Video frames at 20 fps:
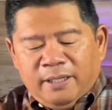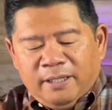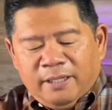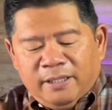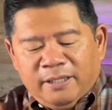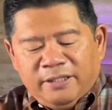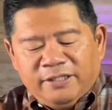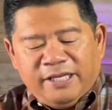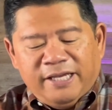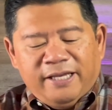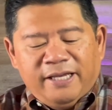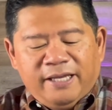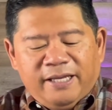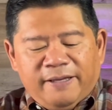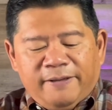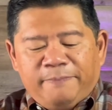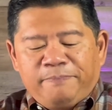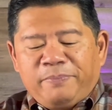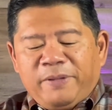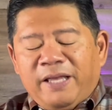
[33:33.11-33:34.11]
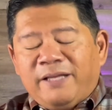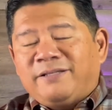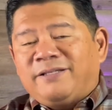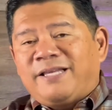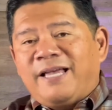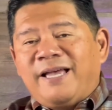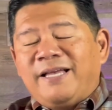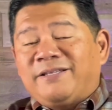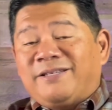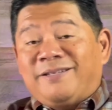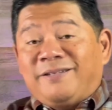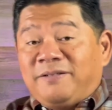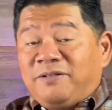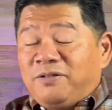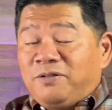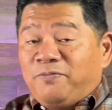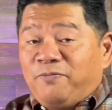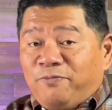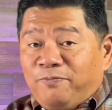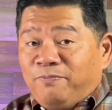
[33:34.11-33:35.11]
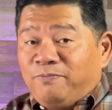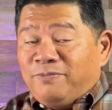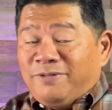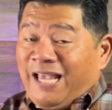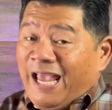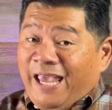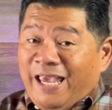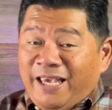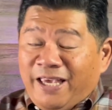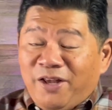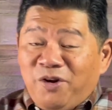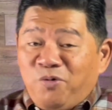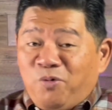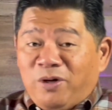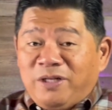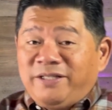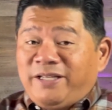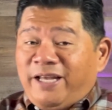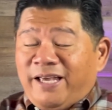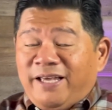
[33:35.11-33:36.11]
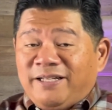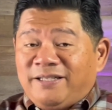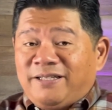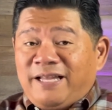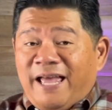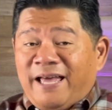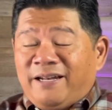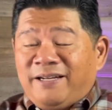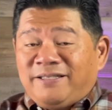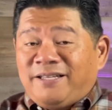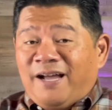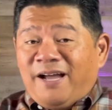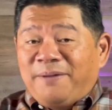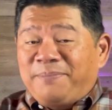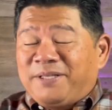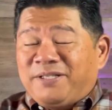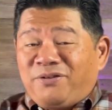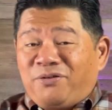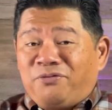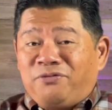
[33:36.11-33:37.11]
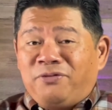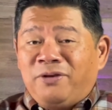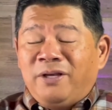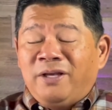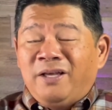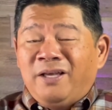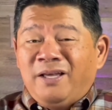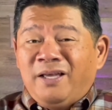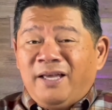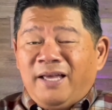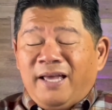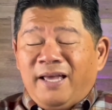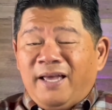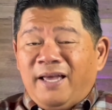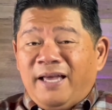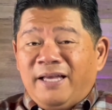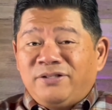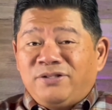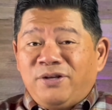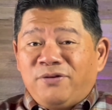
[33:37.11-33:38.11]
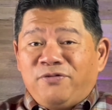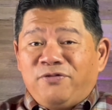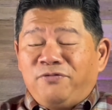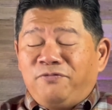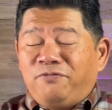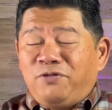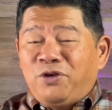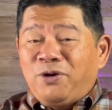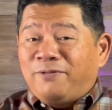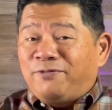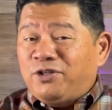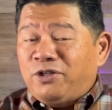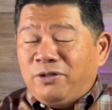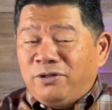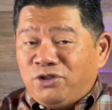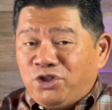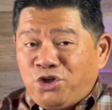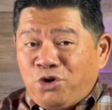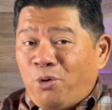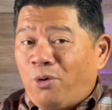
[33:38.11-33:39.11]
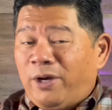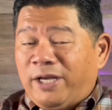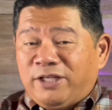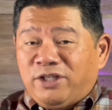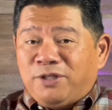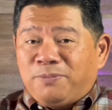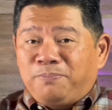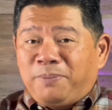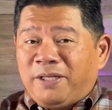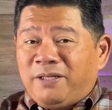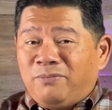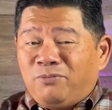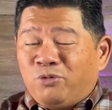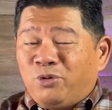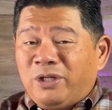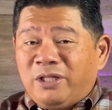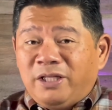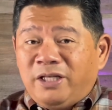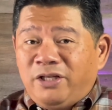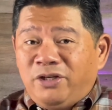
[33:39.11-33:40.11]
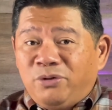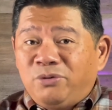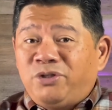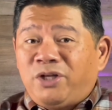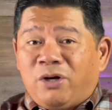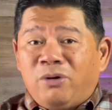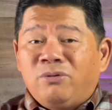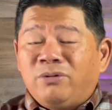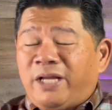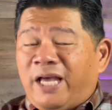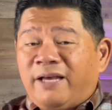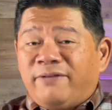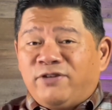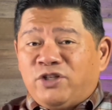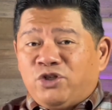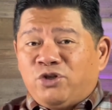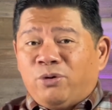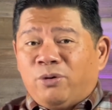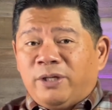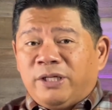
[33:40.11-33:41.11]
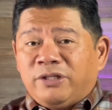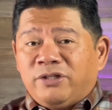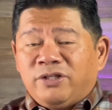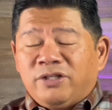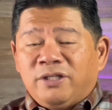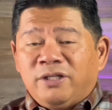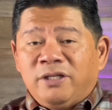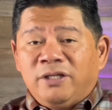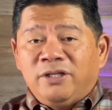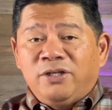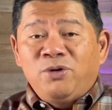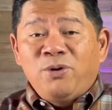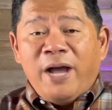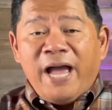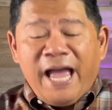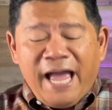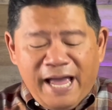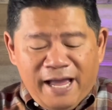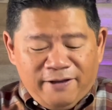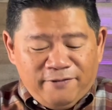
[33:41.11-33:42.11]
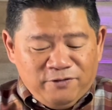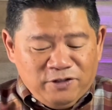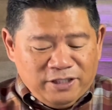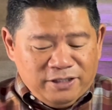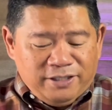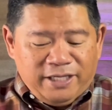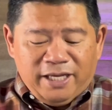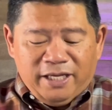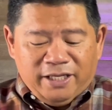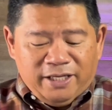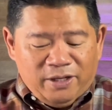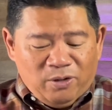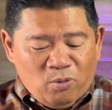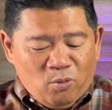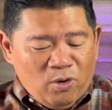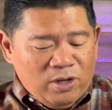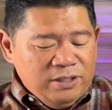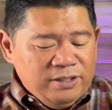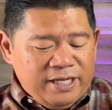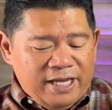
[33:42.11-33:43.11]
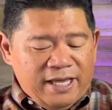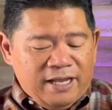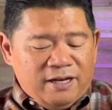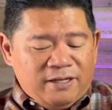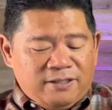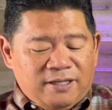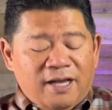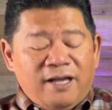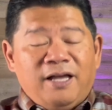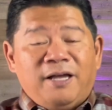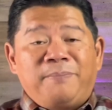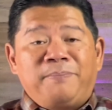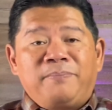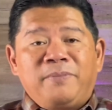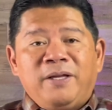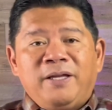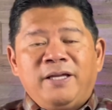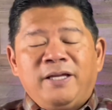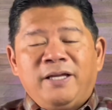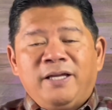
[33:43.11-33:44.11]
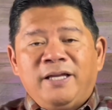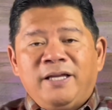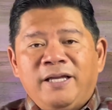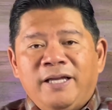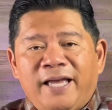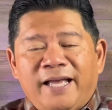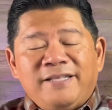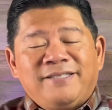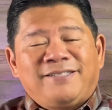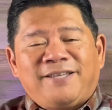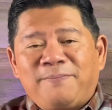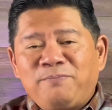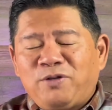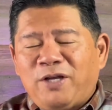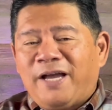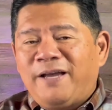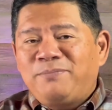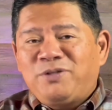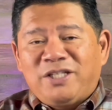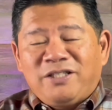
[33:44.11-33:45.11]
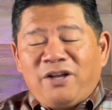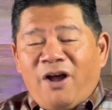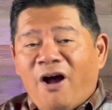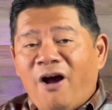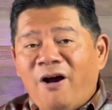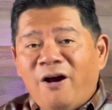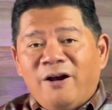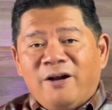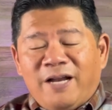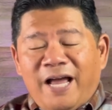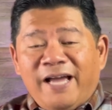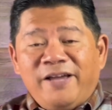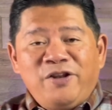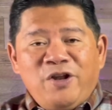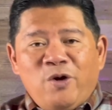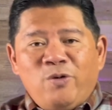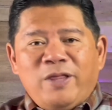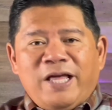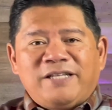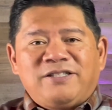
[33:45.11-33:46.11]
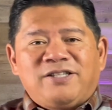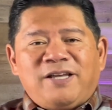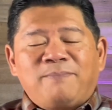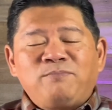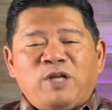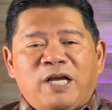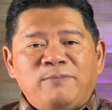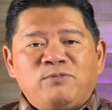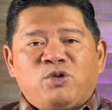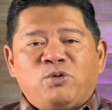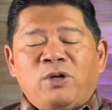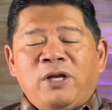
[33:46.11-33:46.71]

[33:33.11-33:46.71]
See, it says take it one day at a time as if you have a choice, but really you don't have a choice. You have to take it one day at a time. And sometimes it's hard. I know that. Sometimes